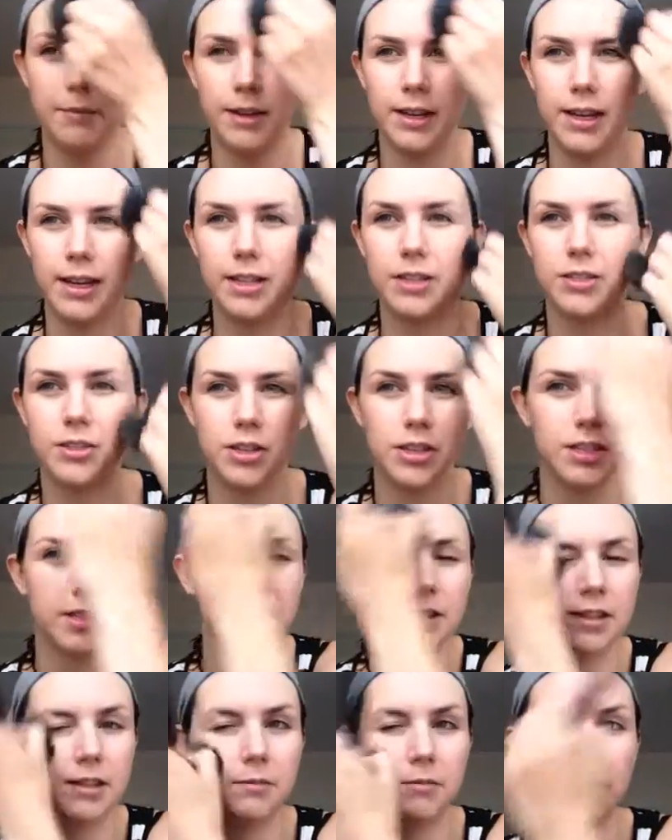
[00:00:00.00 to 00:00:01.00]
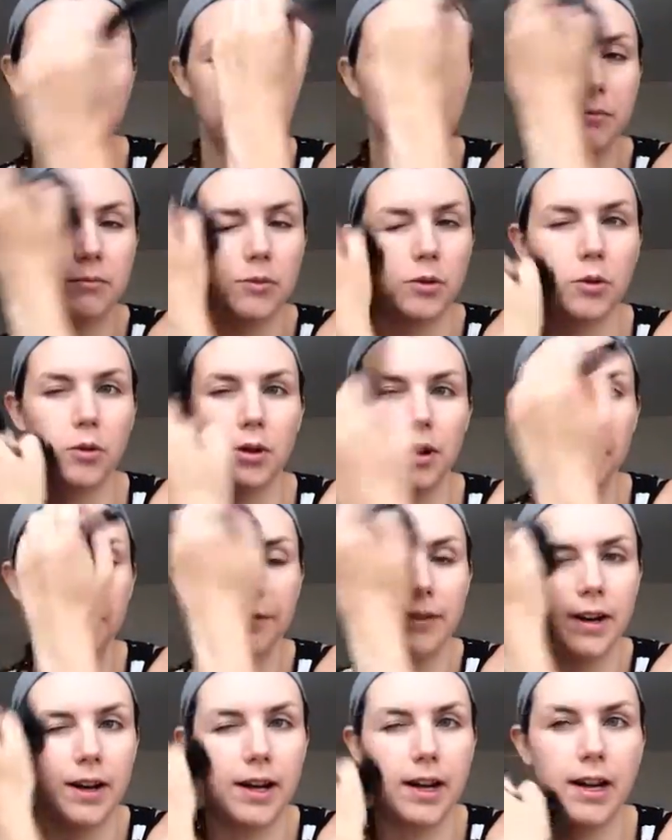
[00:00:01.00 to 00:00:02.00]
It's just more
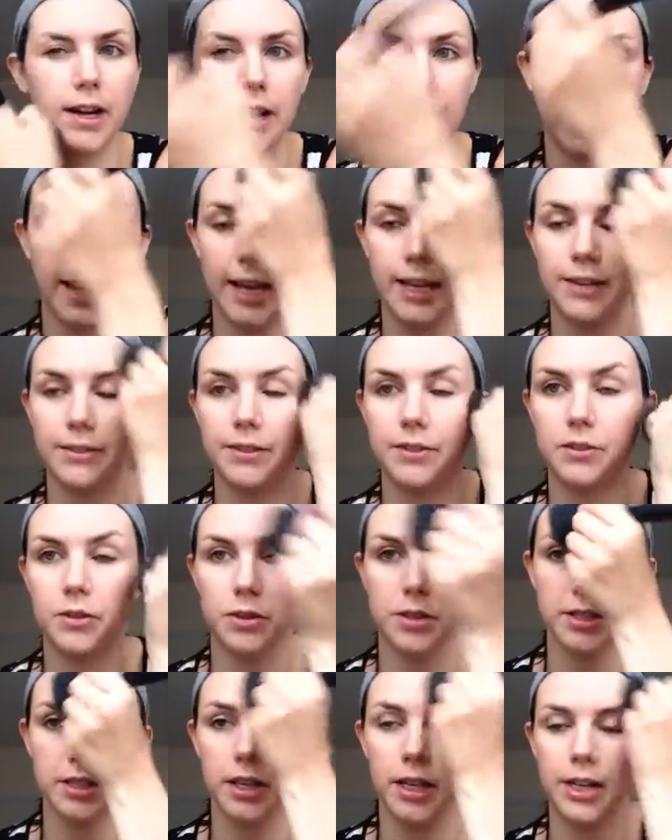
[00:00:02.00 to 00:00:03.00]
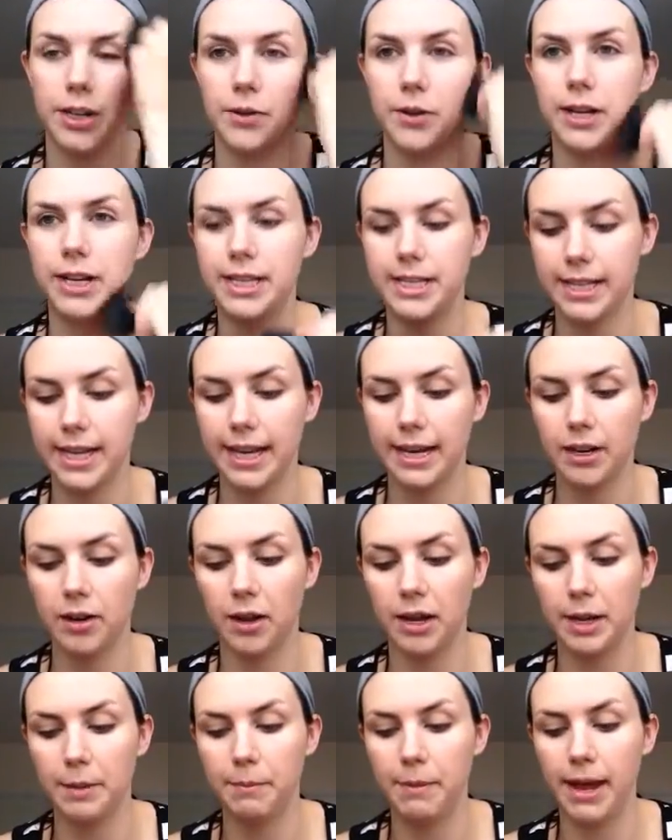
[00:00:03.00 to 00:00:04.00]
if, again, if you've got slightly oily skin
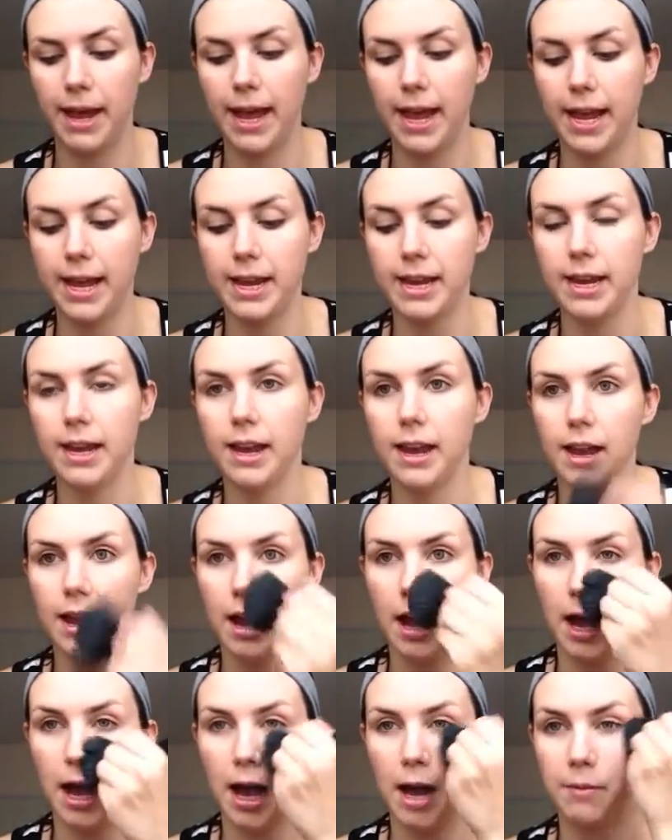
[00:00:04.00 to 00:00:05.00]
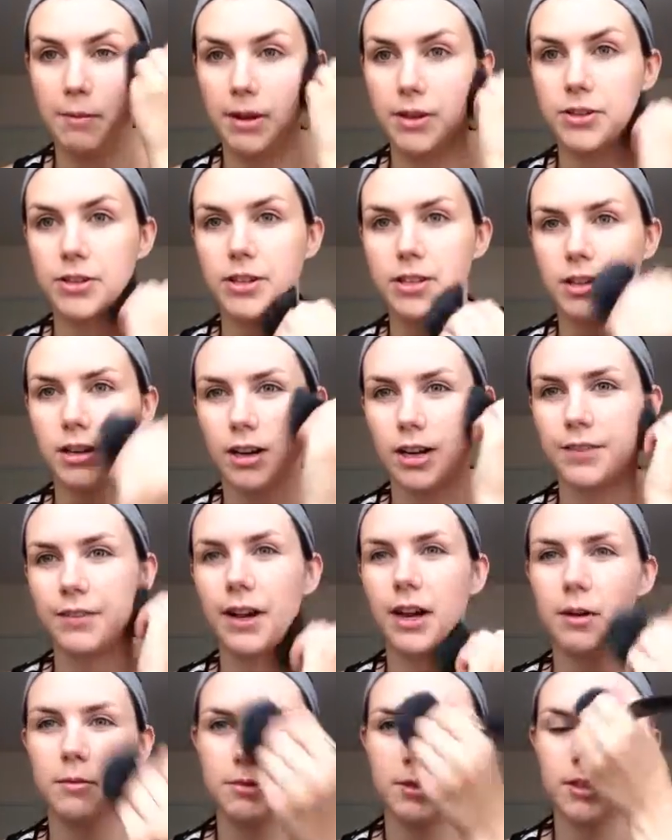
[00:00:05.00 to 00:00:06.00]
like me, it just kind of
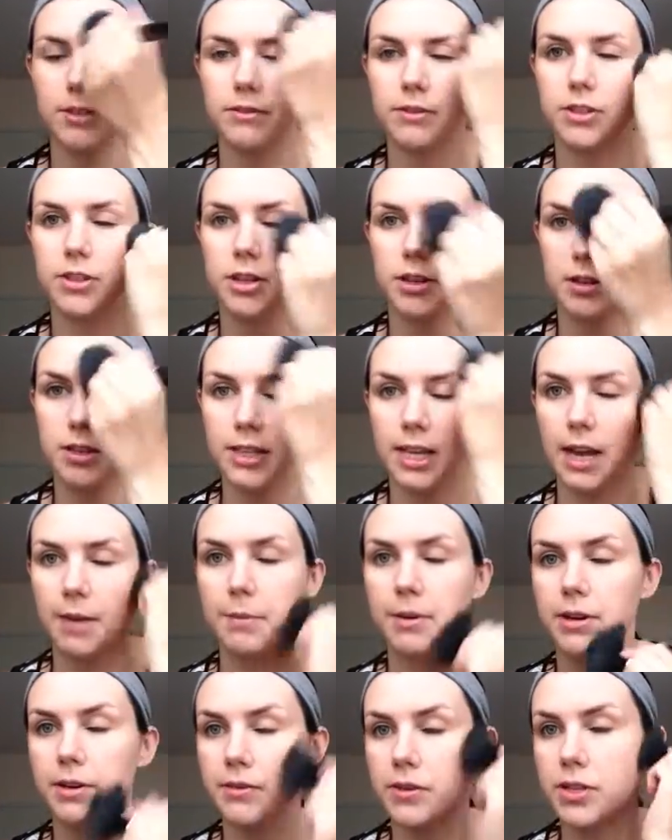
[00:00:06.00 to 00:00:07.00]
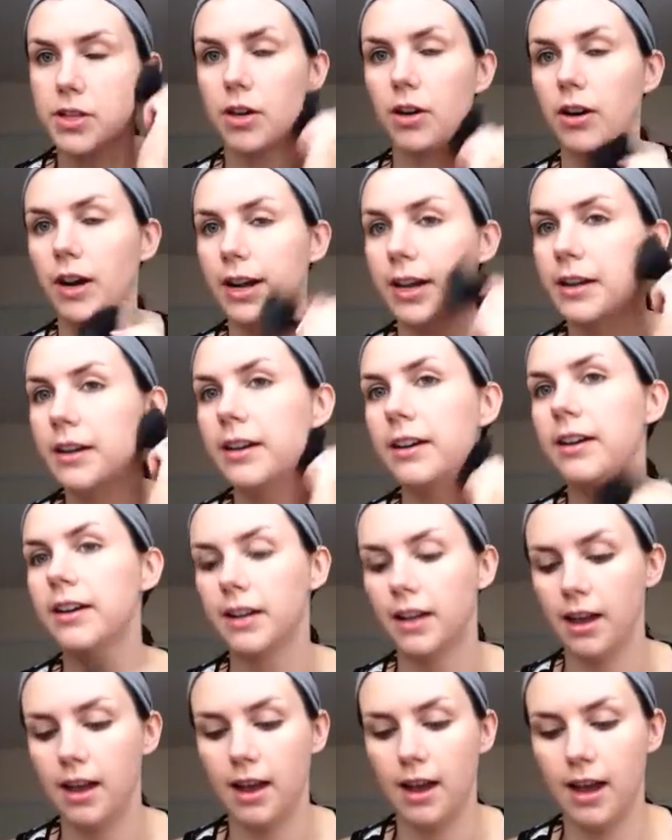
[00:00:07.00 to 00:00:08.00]
helps to reduce that bit of shine
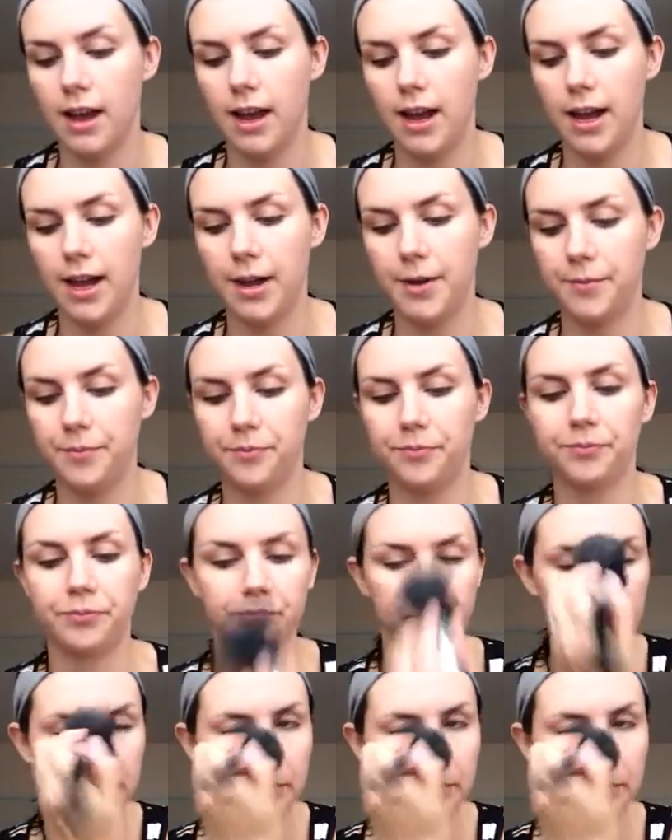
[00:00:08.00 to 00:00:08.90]
and